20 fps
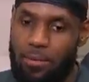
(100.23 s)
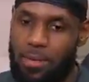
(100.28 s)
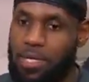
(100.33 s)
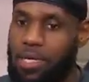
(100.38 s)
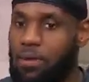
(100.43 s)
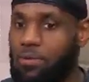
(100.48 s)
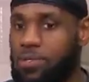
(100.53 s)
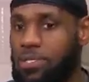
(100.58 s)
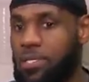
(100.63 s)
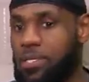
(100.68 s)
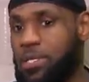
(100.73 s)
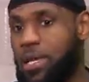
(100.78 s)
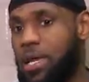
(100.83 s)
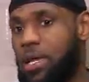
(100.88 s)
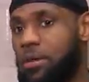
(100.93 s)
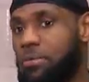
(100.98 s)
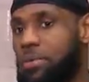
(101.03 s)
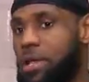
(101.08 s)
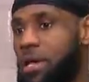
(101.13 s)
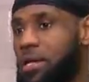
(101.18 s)
And it was the
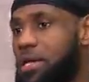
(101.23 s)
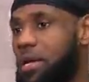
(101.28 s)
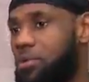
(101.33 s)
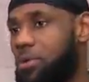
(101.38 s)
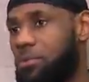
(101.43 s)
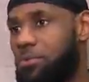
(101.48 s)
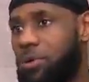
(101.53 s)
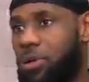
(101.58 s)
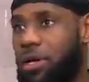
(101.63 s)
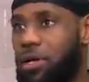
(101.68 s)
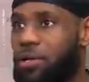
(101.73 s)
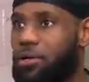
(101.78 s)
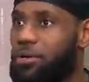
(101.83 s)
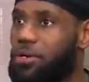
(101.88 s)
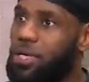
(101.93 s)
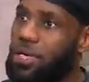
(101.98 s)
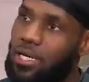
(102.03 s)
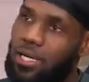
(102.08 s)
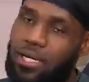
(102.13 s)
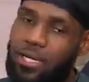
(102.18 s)
same night that we played
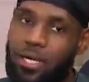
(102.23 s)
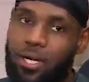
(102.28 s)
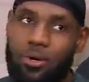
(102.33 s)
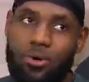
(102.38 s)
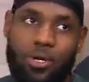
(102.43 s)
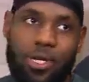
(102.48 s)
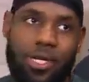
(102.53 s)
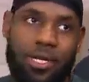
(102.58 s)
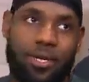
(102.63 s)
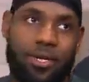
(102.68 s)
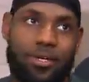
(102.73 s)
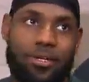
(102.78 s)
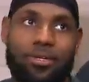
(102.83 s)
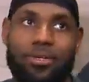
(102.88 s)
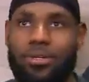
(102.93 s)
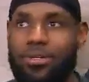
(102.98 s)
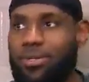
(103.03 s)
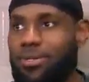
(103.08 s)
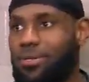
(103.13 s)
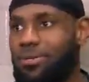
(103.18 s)
Oak Hill
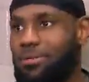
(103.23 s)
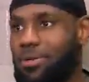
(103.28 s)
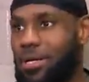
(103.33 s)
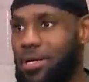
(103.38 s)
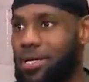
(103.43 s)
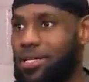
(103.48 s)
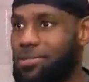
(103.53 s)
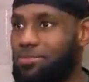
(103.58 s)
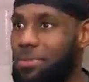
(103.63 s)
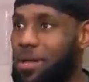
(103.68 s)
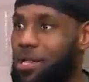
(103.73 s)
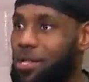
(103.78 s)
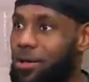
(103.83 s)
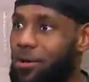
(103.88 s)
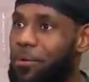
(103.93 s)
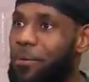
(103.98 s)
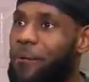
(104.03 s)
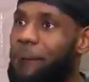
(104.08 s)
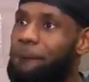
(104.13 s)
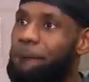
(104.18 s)
against
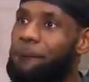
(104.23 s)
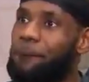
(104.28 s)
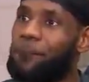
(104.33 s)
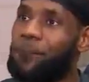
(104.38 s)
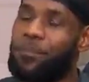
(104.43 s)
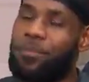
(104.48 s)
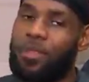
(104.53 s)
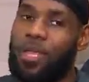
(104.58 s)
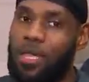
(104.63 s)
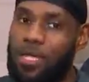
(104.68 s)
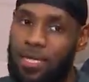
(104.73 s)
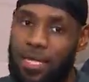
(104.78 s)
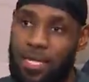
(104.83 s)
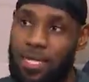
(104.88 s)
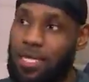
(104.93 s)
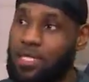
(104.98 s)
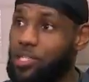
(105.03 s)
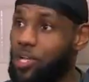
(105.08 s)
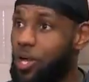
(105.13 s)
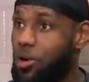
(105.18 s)
Melo. And
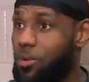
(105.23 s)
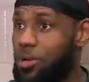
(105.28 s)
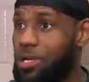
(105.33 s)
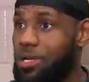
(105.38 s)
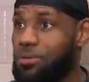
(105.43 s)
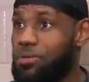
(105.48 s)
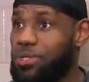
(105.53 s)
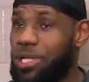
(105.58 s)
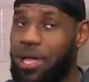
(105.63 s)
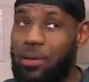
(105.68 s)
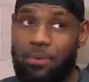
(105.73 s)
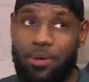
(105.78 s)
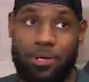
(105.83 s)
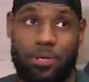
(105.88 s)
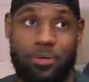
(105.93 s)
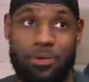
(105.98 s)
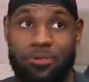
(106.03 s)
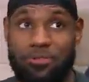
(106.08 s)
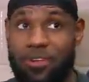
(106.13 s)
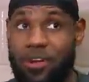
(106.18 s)
then I saw what he was able
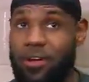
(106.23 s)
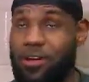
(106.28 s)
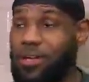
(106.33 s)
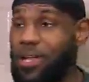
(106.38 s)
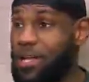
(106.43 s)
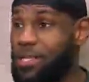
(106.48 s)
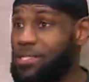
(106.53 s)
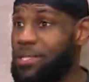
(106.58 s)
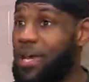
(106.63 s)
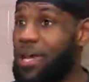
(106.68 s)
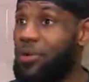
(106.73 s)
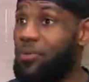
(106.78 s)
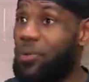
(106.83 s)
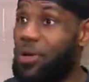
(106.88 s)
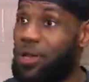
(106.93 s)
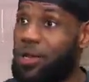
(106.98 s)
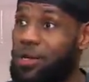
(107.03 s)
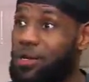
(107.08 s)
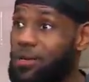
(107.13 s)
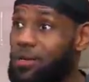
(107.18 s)
to do the very next night,
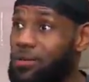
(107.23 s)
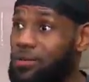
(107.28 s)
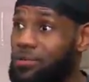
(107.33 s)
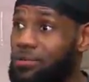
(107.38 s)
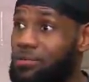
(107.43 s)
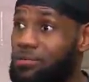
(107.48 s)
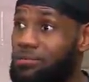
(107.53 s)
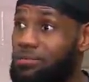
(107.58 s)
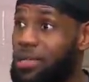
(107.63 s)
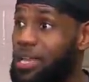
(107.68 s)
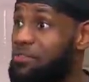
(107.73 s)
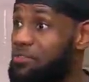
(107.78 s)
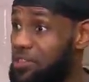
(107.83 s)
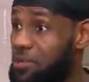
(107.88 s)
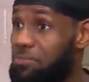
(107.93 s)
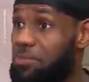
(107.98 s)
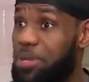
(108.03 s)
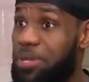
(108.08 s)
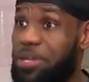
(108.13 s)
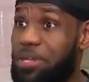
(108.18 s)
winning
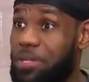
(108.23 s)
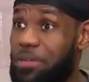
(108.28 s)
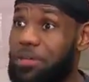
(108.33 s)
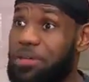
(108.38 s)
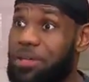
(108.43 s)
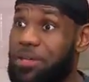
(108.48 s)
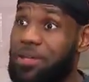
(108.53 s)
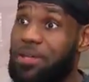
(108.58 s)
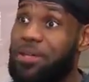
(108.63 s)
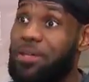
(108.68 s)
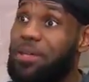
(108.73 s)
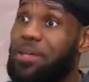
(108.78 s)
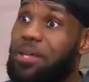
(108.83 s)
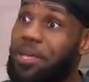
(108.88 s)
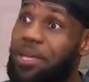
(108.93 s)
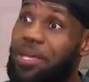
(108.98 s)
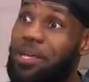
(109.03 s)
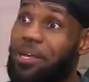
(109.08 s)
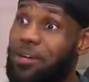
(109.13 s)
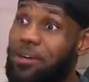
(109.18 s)
MVP
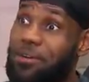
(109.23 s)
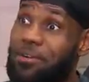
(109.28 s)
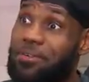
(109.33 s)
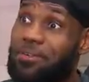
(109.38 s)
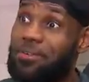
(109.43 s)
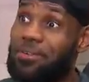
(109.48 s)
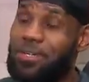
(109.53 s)
here